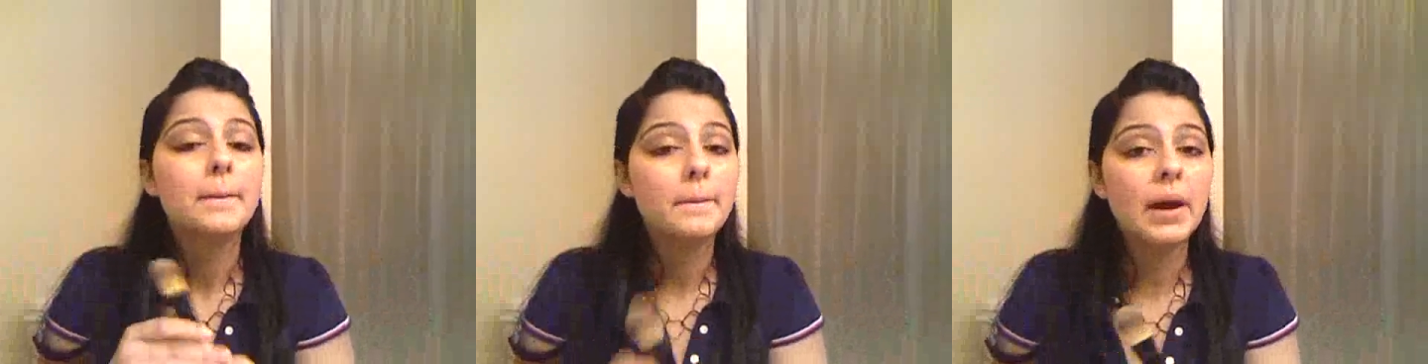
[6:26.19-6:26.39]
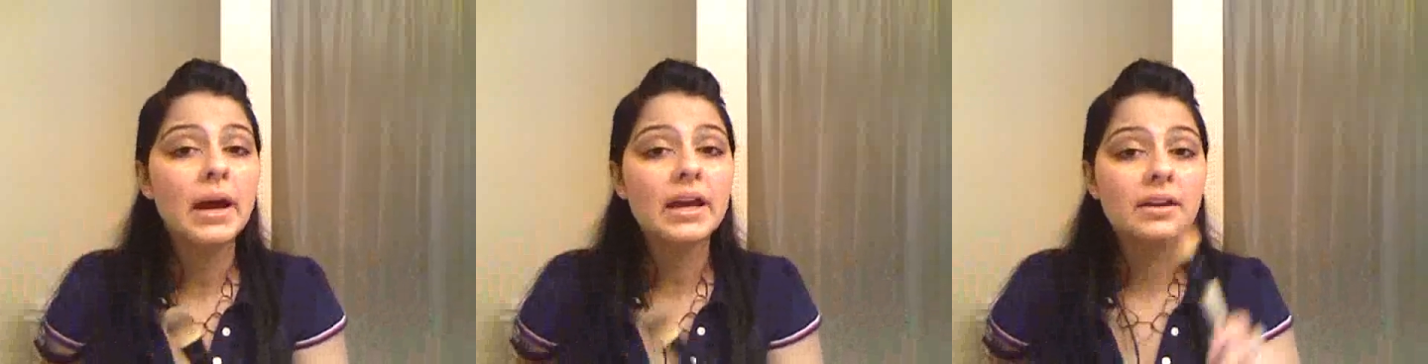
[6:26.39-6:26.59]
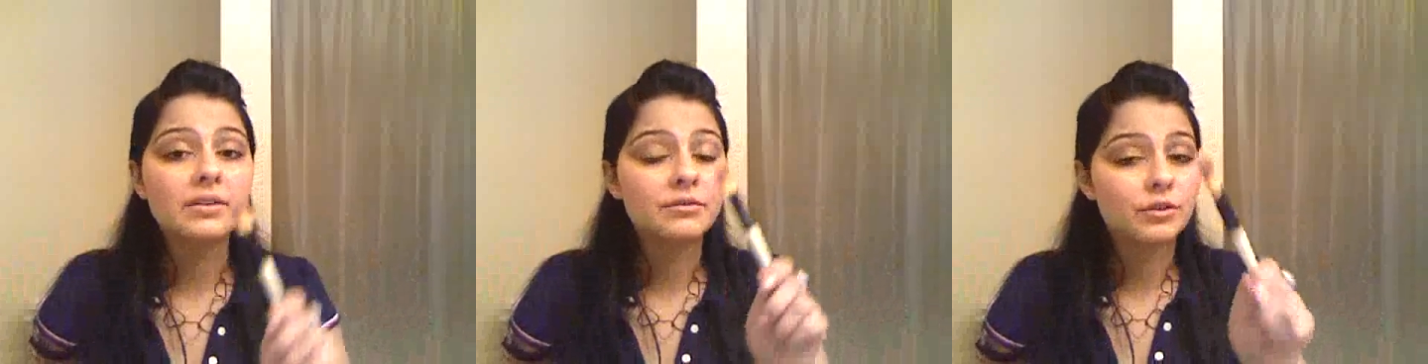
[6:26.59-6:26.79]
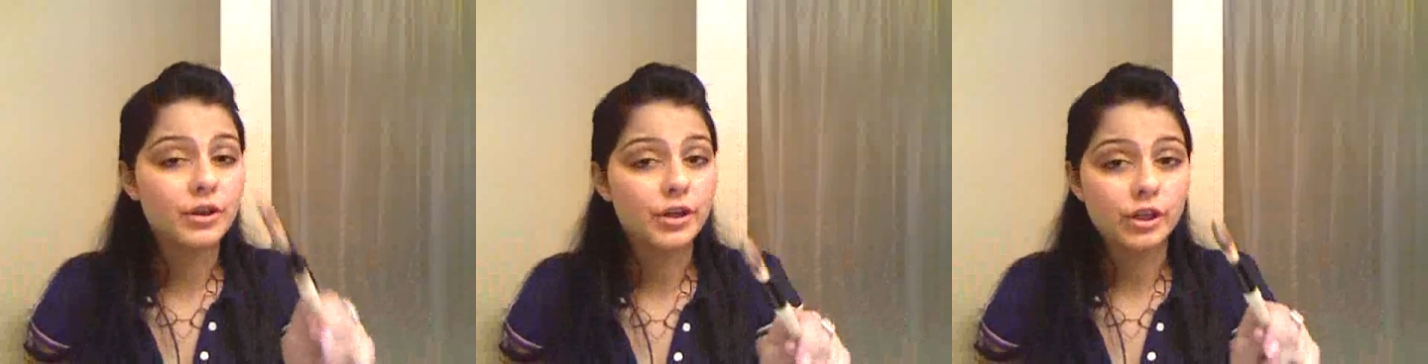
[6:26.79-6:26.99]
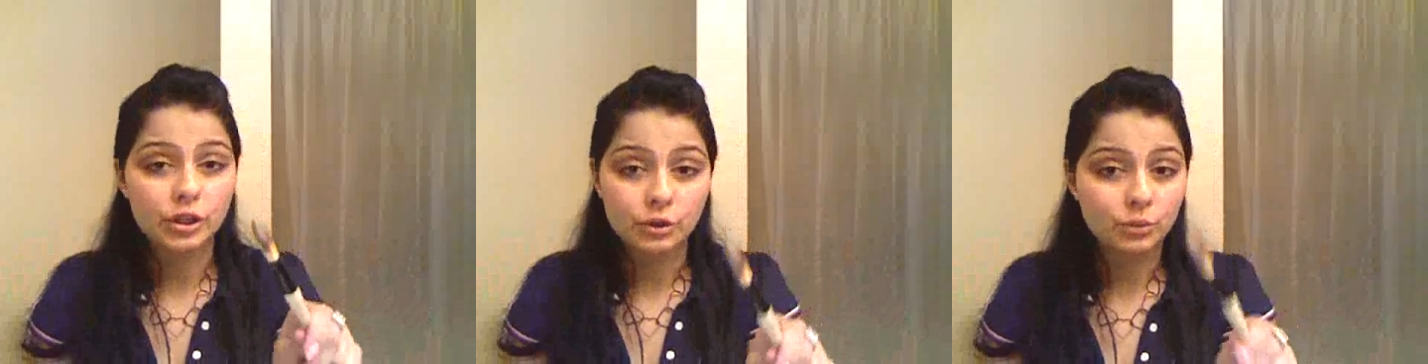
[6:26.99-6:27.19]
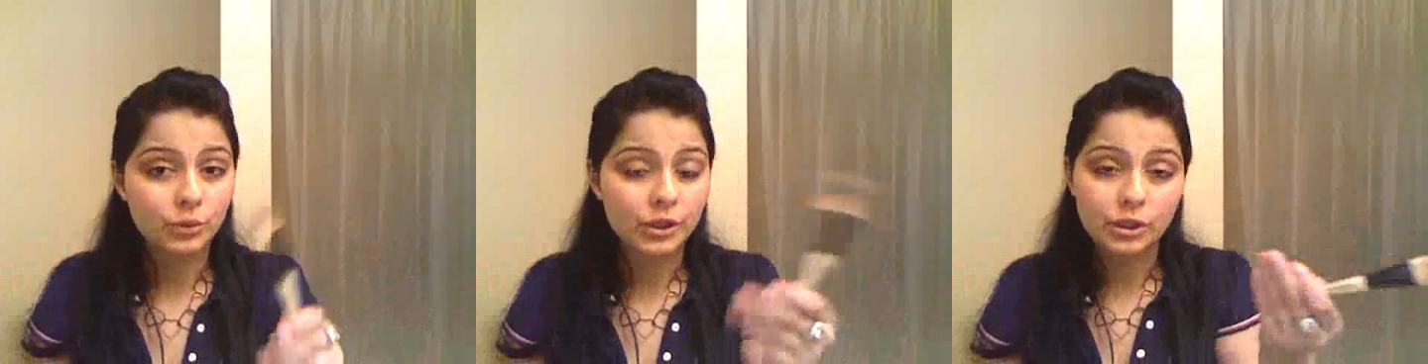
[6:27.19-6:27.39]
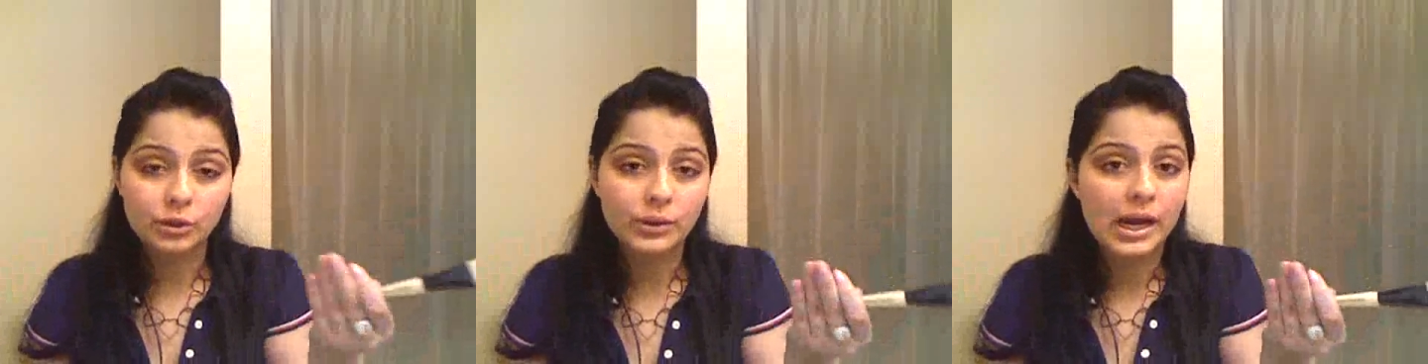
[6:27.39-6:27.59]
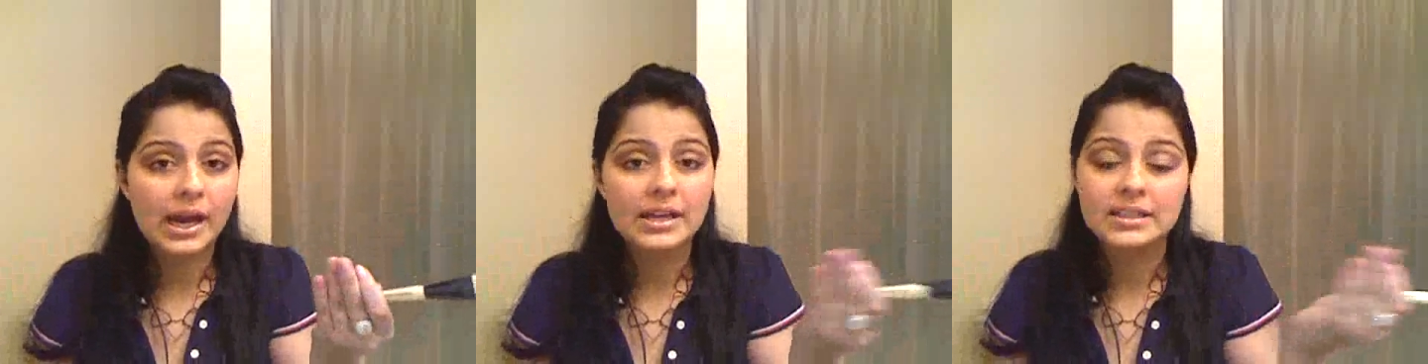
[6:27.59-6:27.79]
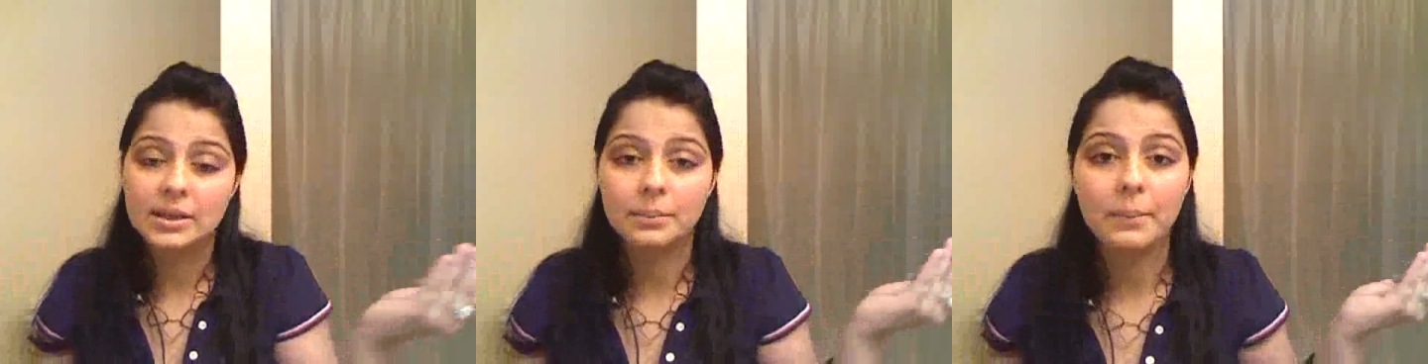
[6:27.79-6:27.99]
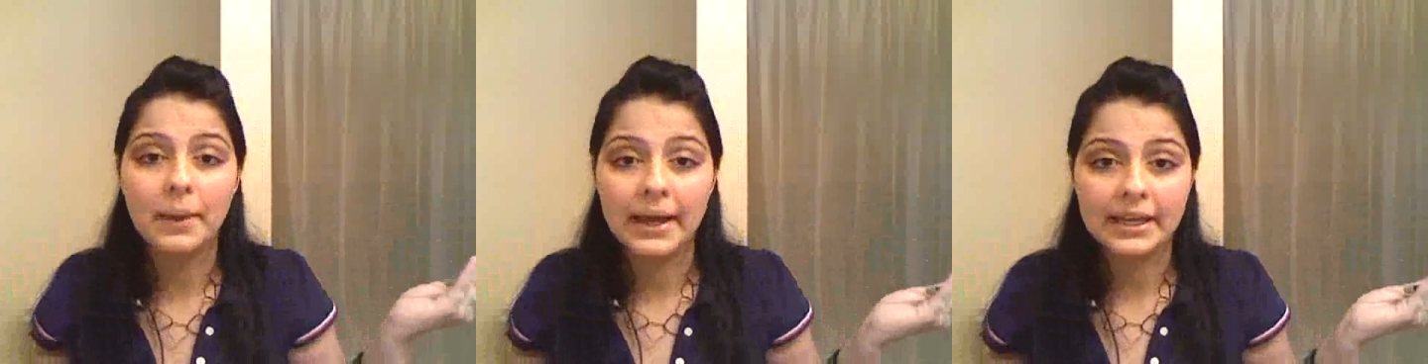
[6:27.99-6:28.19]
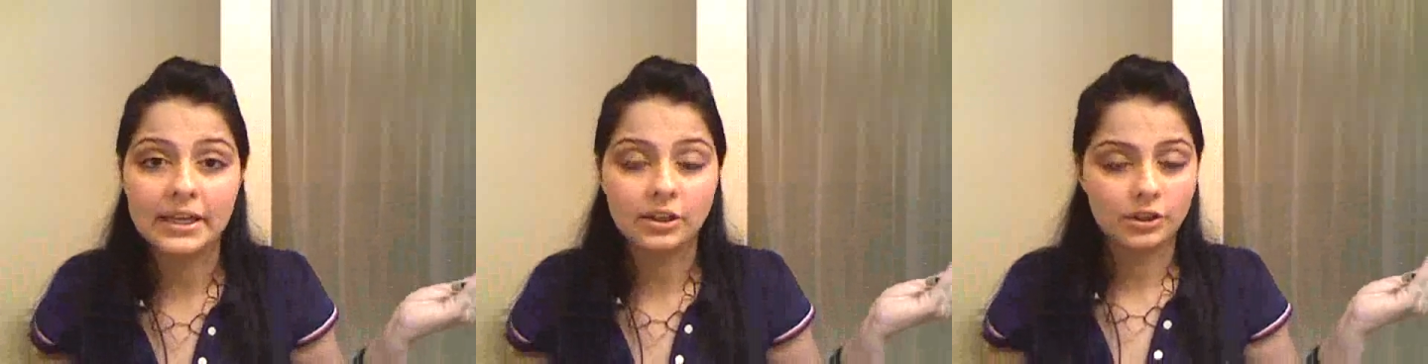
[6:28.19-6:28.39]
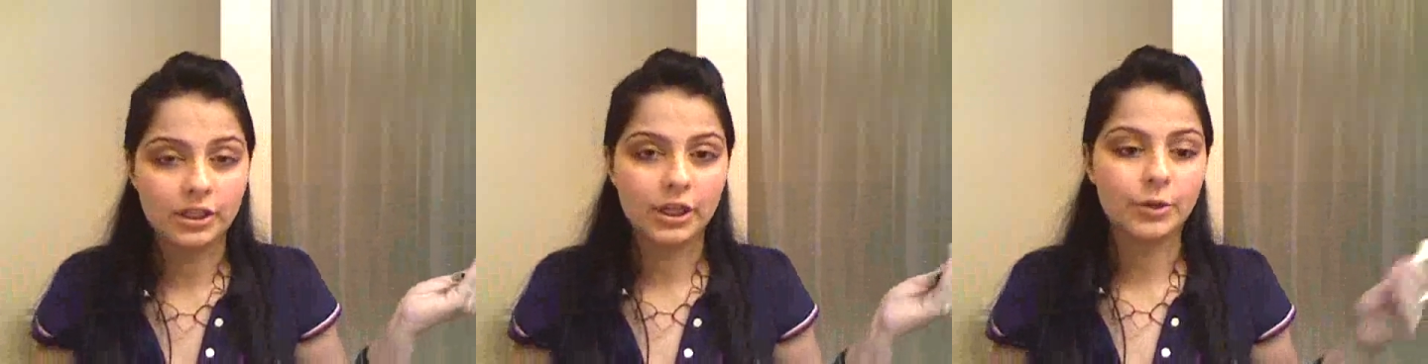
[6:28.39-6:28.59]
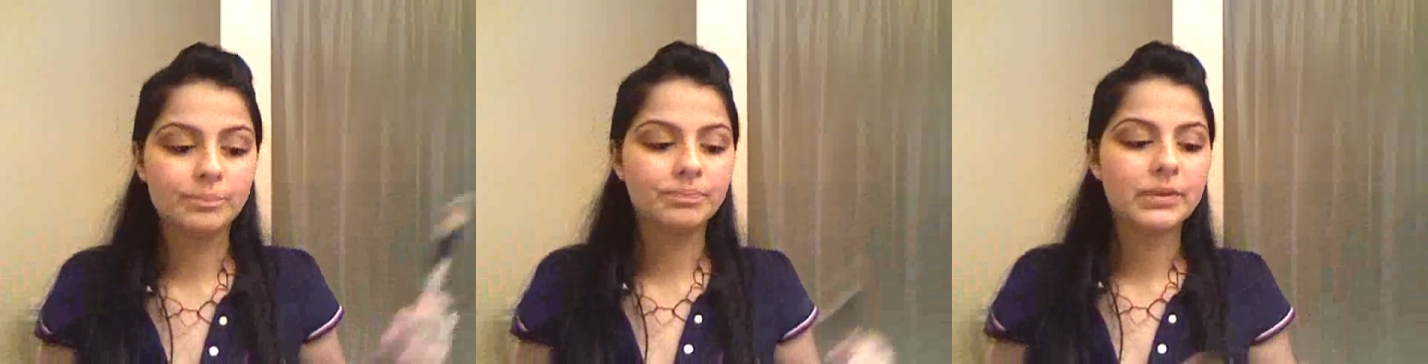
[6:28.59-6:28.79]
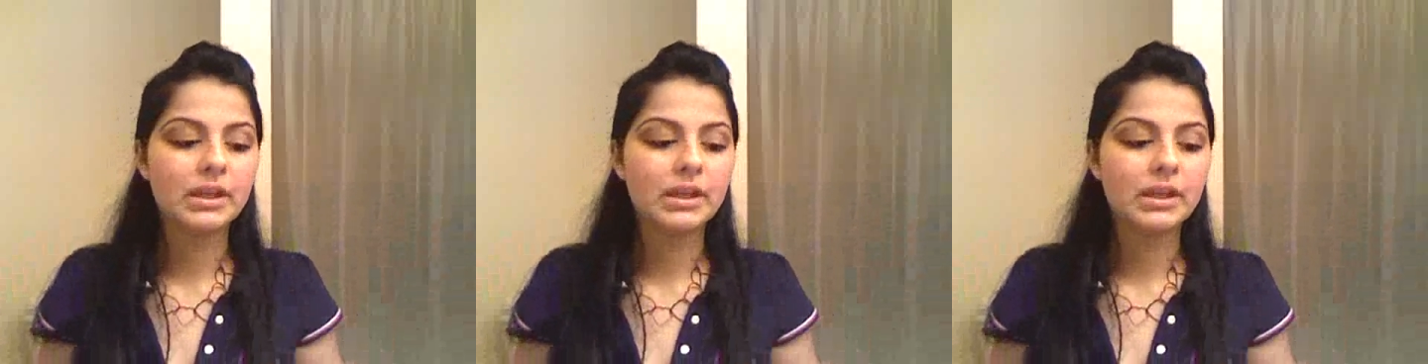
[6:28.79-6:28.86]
But for one of you guys, it might, you know?